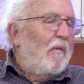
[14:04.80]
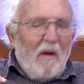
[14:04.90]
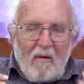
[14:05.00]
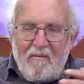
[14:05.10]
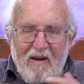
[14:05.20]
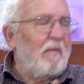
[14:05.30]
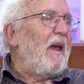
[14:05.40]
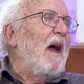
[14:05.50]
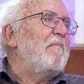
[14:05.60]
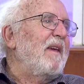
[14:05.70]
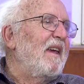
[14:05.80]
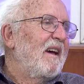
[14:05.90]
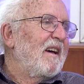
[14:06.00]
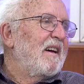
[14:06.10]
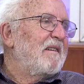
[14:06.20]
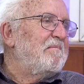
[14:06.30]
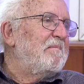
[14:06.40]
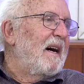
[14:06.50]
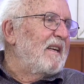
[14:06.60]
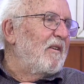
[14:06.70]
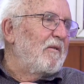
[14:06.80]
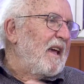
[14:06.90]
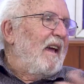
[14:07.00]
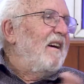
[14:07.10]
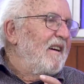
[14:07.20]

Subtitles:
we are very happy, but okay.